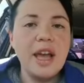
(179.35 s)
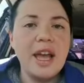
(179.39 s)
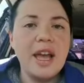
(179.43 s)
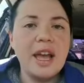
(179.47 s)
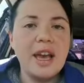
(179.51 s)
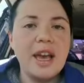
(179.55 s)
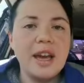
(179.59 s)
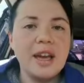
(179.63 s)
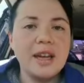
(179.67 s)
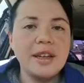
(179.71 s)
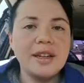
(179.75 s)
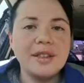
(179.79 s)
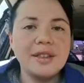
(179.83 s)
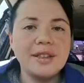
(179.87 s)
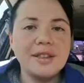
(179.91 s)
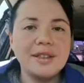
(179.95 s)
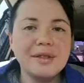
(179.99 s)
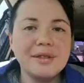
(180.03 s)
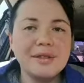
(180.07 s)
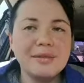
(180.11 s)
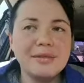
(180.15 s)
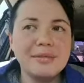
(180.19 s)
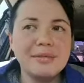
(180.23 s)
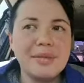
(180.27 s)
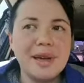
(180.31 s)
And
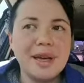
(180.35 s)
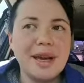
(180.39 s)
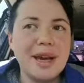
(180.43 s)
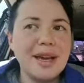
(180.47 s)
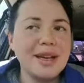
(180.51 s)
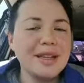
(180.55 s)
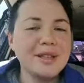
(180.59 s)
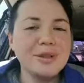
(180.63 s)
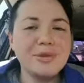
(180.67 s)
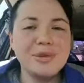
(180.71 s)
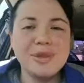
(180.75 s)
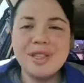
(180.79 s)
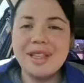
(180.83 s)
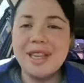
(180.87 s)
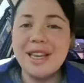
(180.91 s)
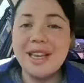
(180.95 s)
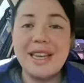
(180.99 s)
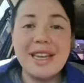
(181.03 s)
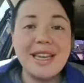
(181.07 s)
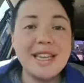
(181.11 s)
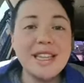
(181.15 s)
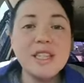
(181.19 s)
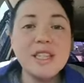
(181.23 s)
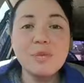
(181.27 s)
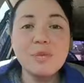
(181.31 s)
my guidance was
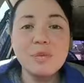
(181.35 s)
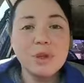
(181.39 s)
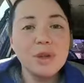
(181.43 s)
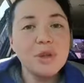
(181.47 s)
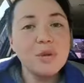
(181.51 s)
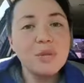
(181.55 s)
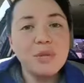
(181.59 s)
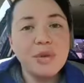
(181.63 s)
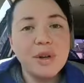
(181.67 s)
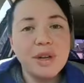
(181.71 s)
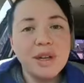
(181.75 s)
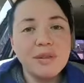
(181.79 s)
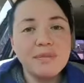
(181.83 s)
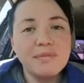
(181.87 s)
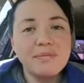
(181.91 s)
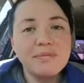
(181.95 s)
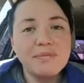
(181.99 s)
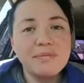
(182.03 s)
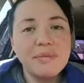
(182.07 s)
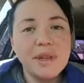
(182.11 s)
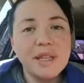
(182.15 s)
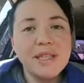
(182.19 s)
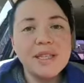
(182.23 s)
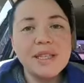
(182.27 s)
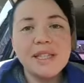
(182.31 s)
like, a blueprint.
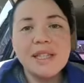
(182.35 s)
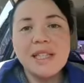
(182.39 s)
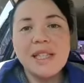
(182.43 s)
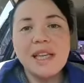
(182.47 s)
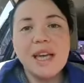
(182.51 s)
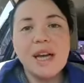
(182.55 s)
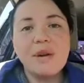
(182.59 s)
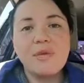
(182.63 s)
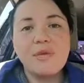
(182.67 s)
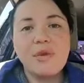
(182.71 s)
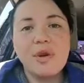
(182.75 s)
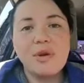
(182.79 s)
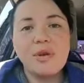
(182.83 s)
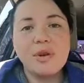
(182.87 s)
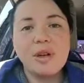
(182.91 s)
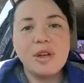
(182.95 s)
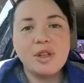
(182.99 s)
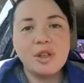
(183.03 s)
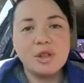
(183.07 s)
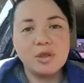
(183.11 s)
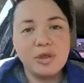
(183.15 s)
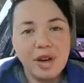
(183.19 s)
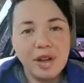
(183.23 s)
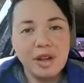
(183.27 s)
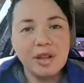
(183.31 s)
Basically, I wrote
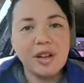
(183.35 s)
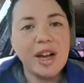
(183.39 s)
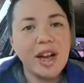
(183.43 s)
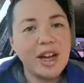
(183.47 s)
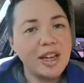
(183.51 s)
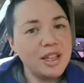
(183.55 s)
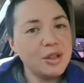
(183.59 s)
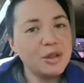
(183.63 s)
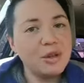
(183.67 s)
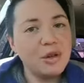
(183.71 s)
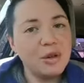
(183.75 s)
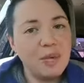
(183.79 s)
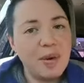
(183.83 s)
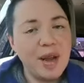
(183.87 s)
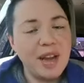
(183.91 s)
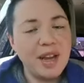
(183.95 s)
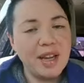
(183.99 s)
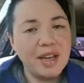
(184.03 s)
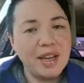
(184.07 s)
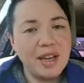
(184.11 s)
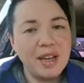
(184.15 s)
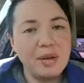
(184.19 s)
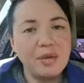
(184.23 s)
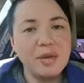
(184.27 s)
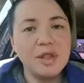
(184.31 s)
a trail guide to
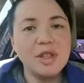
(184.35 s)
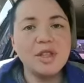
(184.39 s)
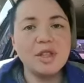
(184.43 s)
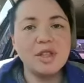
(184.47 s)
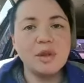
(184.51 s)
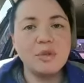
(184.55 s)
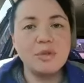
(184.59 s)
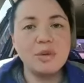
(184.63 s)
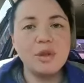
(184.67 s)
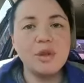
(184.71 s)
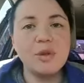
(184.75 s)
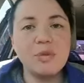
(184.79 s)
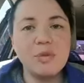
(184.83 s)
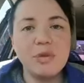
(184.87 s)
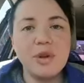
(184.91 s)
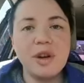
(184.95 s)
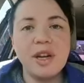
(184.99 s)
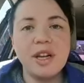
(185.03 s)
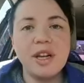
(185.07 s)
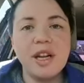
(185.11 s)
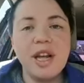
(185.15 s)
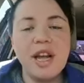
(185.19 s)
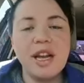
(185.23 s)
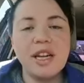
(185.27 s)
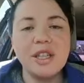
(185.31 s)
awakening, which is a
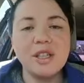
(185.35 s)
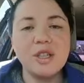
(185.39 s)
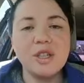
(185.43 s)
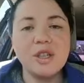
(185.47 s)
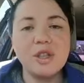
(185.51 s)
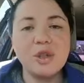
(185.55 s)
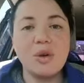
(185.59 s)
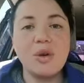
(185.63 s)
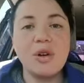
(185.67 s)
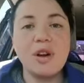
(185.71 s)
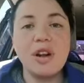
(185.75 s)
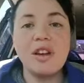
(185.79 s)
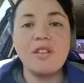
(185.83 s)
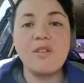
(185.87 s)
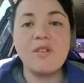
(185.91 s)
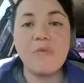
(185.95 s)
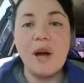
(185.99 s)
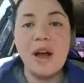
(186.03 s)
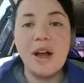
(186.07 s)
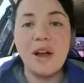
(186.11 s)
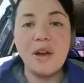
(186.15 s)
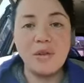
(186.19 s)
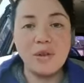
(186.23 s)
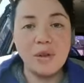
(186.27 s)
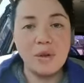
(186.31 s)
blueprint and a story of
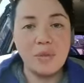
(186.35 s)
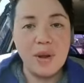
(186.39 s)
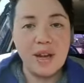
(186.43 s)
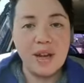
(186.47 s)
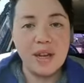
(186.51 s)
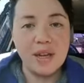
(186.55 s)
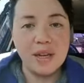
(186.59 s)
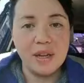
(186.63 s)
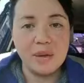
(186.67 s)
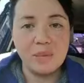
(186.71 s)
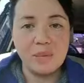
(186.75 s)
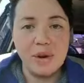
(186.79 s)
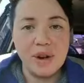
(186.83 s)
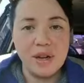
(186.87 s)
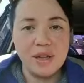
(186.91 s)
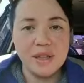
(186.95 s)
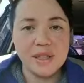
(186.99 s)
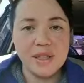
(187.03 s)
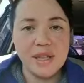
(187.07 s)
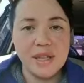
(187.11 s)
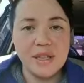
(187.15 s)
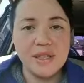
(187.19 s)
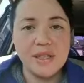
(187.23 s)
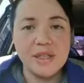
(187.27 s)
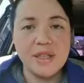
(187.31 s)
my own awakening
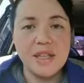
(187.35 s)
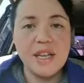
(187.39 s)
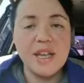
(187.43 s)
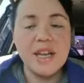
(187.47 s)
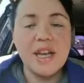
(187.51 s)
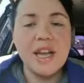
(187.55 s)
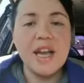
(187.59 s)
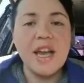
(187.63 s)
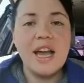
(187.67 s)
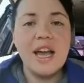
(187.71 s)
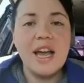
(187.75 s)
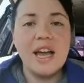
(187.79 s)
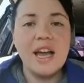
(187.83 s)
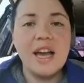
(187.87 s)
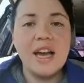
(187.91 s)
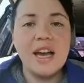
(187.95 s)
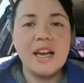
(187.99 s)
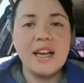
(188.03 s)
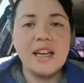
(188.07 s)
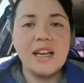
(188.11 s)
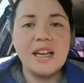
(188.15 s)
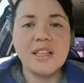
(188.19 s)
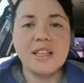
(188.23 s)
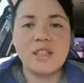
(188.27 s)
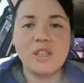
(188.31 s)
process.
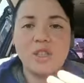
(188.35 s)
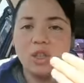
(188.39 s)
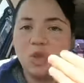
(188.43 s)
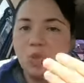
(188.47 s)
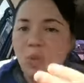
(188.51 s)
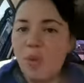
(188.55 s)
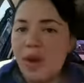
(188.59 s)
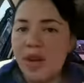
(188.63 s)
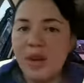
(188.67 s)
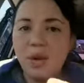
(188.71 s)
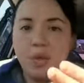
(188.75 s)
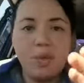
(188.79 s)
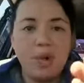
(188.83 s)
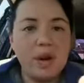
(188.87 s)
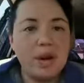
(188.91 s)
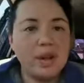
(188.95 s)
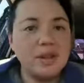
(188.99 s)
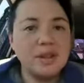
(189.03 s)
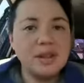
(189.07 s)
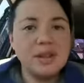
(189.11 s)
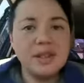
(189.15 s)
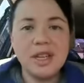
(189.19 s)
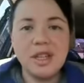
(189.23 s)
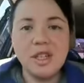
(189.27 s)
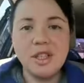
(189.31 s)
And it's
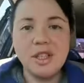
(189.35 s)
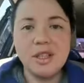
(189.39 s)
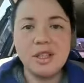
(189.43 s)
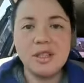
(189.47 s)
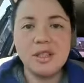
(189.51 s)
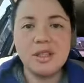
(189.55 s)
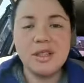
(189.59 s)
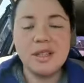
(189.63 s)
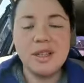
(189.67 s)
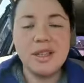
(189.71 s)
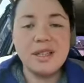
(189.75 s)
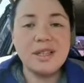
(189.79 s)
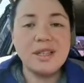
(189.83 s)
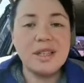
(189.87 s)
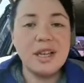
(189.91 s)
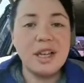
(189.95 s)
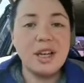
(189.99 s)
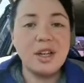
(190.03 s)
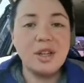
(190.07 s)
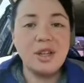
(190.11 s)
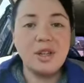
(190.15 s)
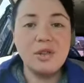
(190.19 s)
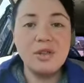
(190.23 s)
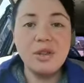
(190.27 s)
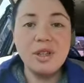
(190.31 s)
21 sessions. And they
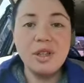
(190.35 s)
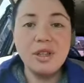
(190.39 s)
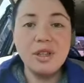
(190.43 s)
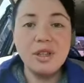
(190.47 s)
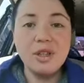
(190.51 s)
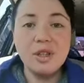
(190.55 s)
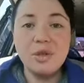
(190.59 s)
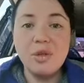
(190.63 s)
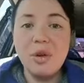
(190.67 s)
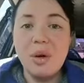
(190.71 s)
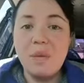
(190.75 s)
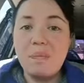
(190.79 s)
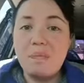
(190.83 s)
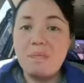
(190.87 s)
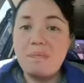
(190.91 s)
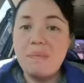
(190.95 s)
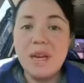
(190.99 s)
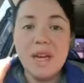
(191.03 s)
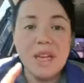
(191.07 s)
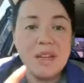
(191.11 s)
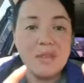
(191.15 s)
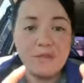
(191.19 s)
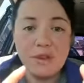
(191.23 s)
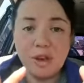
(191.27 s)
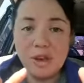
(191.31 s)
said, you can do a
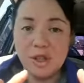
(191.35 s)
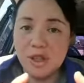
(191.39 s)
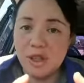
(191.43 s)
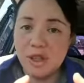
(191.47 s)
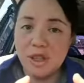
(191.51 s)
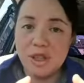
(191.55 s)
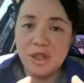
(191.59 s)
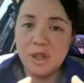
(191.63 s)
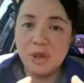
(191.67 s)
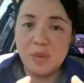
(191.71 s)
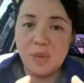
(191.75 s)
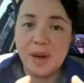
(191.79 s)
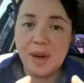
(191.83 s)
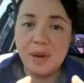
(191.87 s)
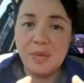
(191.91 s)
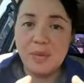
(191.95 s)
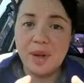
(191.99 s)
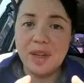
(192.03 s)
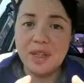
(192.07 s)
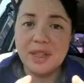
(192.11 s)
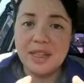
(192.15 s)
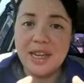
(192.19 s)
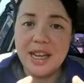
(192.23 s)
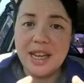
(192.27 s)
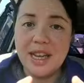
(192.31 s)
mini version in
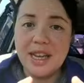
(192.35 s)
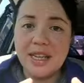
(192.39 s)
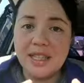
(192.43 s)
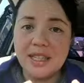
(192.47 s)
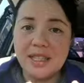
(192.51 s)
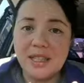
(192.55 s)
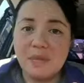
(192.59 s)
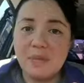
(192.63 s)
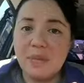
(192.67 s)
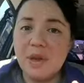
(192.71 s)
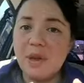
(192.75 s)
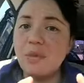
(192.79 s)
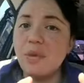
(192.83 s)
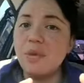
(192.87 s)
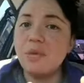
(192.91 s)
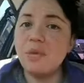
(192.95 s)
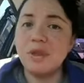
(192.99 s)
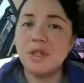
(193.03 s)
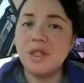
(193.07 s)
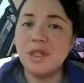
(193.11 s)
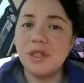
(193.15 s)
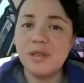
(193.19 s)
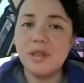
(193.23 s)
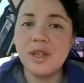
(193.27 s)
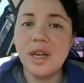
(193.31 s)
21 days and people
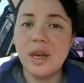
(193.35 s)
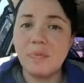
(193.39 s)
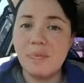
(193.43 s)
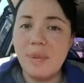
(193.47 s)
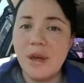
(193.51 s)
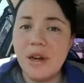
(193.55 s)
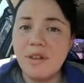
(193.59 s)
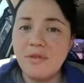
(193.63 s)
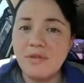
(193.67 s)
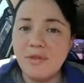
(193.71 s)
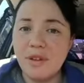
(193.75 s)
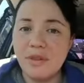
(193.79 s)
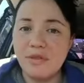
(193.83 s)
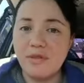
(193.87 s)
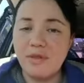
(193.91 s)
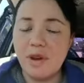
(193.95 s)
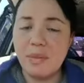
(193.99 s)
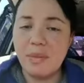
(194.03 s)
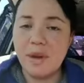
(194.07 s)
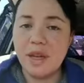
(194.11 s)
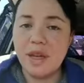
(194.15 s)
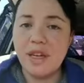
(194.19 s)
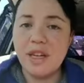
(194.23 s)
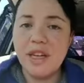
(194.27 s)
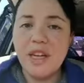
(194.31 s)
will still get benefit
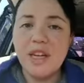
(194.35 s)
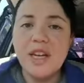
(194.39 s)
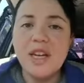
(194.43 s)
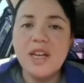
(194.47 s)
from it.